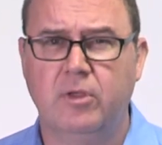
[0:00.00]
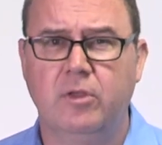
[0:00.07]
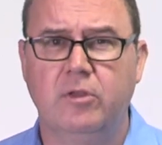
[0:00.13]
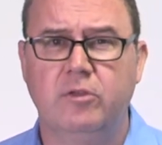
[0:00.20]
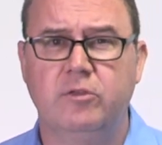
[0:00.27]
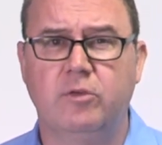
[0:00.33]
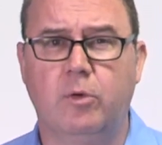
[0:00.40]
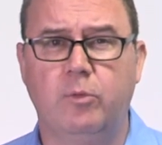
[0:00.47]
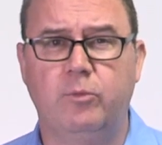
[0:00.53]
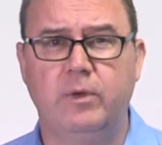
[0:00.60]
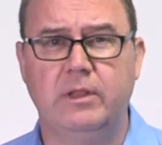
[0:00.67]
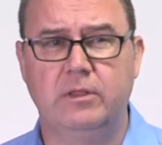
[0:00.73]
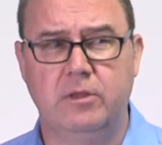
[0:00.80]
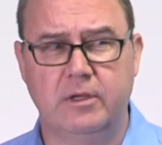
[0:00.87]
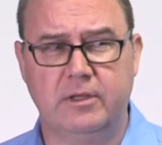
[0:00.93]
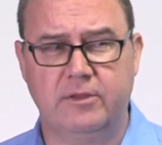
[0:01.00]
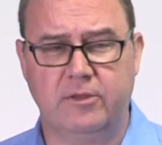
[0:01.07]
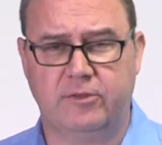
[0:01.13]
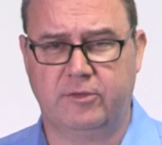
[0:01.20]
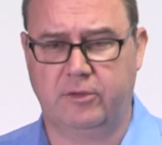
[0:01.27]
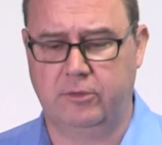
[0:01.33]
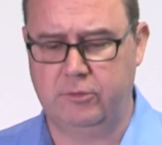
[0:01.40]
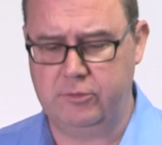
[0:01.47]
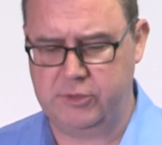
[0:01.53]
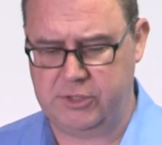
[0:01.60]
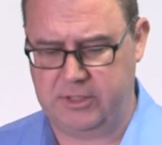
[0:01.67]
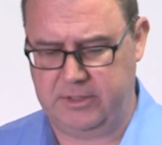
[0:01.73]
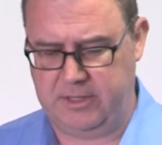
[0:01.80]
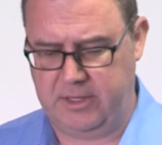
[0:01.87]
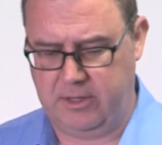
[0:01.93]
So if we look at the
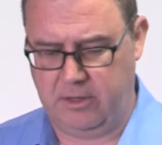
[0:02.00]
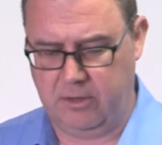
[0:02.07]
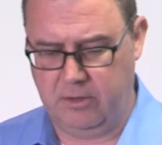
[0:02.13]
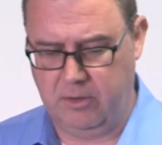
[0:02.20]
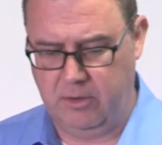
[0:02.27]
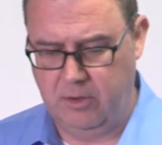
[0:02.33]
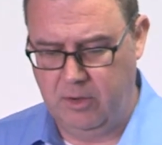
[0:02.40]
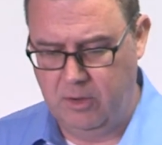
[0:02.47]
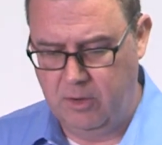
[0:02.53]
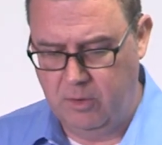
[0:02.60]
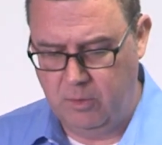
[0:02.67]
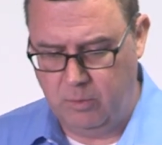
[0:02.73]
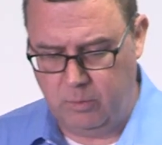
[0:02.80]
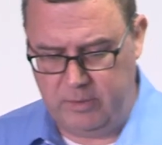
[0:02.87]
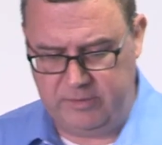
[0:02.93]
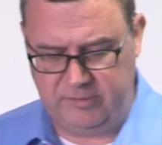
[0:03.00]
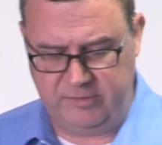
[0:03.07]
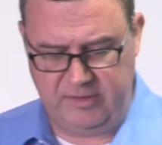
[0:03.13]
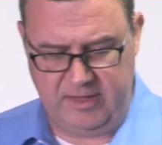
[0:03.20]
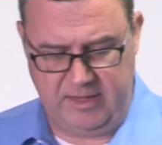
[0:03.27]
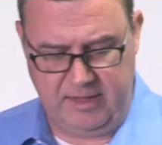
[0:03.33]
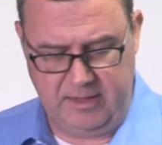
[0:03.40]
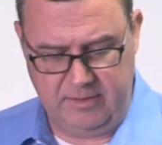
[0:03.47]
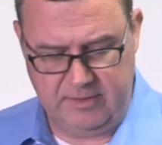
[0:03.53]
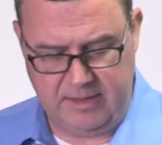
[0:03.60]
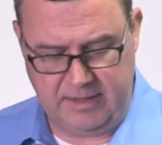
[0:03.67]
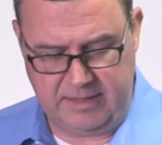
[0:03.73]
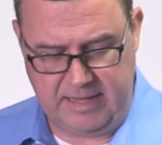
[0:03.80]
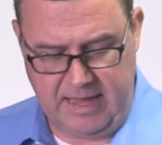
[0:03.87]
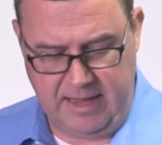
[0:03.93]
solution here, we see that
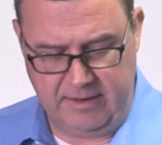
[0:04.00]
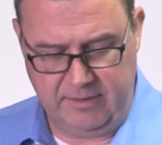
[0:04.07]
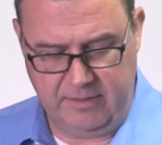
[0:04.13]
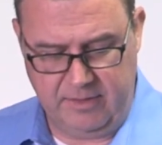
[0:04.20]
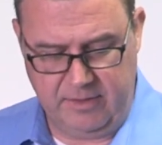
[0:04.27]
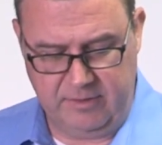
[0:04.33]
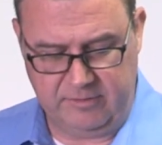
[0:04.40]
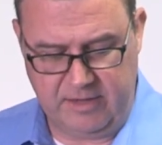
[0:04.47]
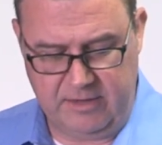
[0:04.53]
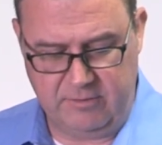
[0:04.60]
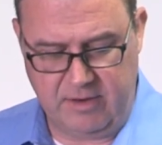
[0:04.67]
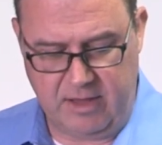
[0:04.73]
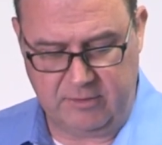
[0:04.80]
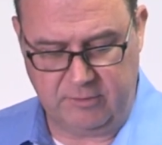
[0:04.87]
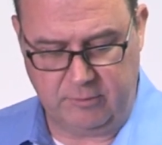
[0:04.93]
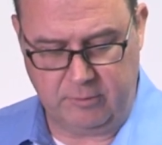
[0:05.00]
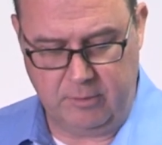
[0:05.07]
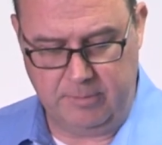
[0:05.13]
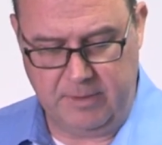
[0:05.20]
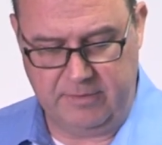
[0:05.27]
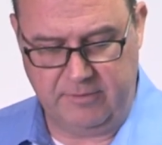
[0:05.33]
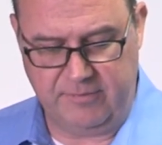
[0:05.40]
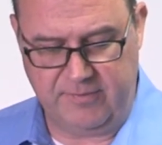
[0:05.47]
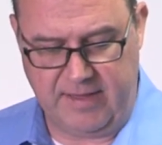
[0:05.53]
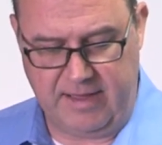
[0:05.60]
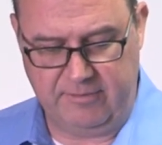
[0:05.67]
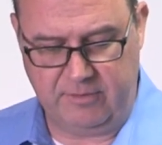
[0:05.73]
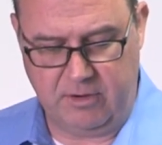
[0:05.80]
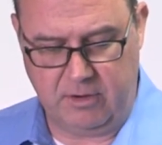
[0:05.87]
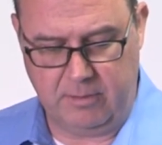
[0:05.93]
again, this hydroxyl group on the
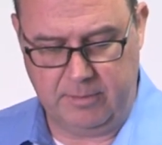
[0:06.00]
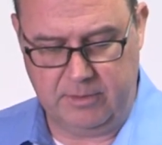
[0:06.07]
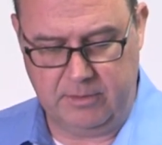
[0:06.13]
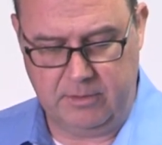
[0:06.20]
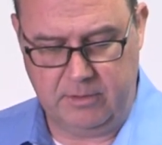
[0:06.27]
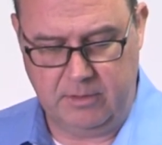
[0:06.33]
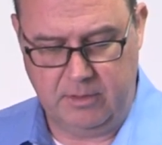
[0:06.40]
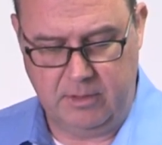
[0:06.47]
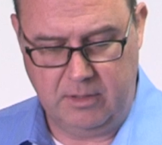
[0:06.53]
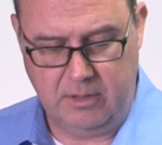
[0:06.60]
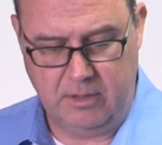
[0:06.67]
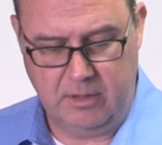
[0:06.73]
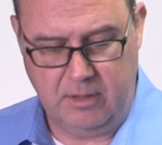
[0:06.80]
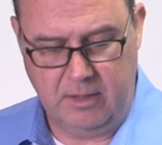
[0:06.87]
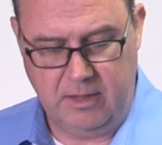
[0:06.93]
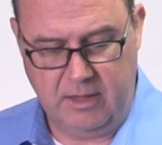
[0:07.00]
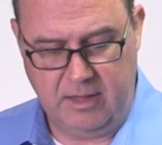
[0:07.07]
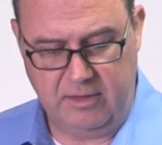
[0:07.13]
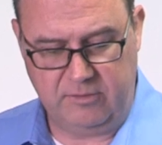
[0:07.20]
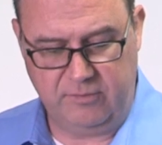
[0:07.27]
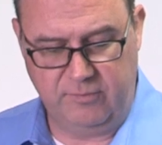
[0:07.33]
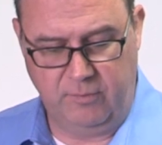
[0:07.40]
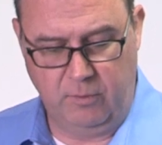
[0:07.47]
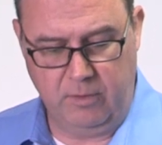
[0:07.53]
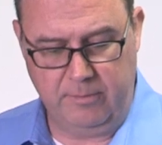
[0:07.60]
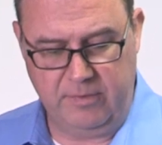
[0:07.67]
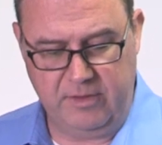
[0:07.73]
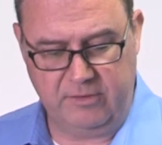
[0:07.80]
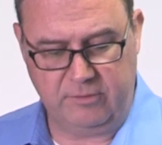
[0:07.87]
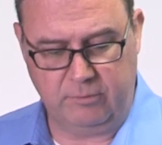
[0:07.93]
5 carbon has formed
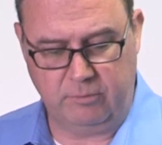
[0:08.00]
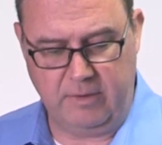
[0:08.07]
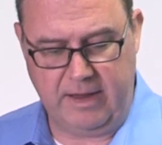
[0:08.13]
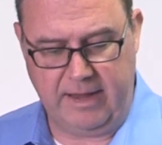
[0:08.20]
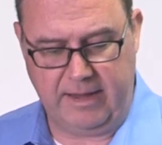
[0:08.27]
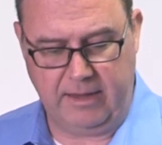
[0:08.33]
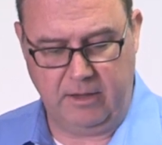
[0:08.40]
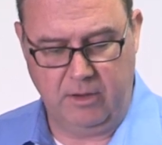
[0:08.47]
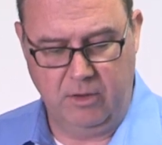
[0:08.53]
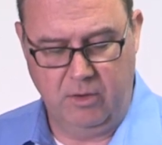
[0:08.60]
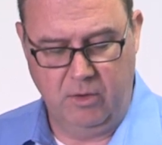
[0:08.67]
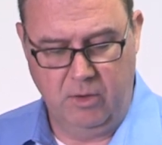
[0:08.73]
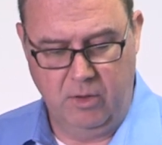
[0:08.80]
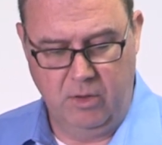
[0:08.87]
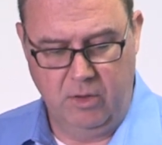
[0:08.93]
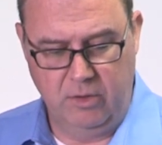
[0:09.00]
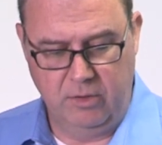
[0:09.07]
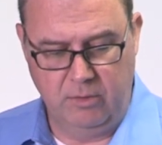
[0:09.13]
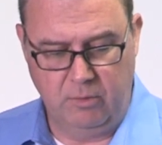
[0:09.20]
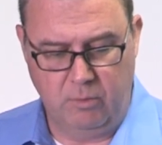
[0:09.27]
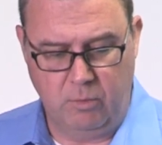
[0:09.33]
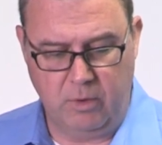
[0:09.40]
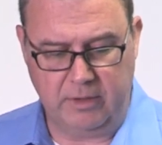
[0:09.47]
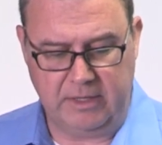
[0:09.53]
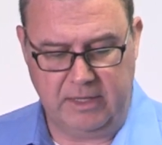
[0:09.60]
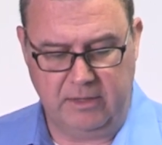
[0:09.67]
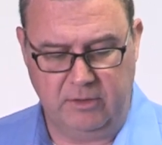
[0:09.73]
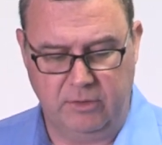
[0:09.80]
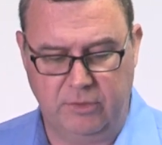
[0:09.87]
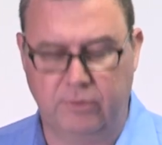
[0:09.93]
this ring
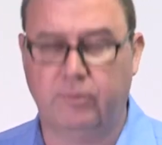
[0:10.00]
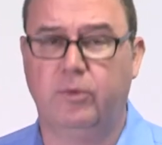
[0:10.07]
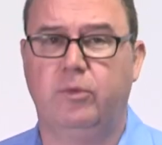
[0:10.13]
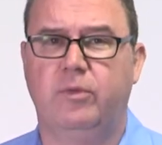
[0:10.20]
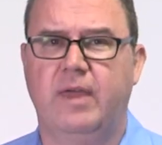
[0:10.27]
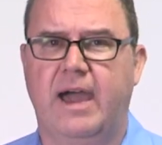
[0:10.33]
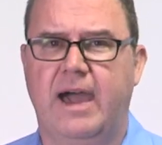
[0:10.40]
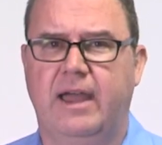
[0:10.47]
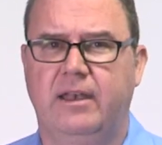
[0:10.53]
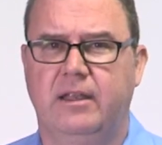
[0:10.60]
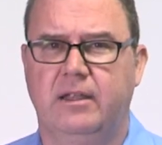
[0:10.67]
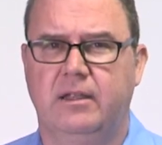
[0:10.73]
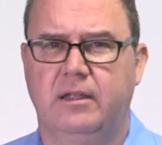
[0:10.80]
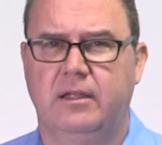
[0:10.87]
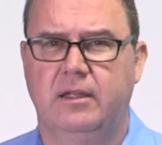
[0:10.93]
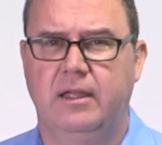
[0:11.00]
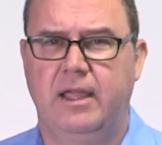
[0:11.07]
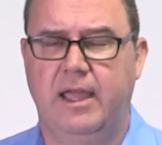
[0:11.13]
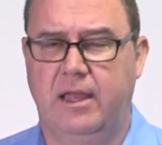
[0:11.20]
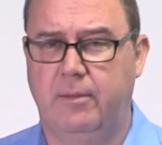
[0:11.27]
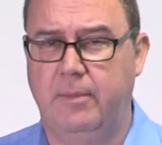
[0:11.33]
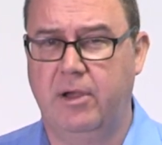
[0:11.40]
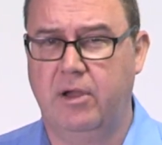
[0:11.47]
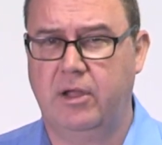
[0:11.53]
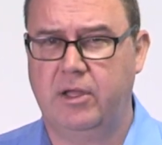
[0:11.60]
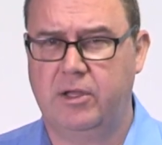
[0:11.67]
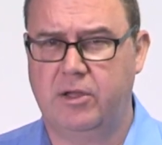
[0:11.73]
working through that anomeric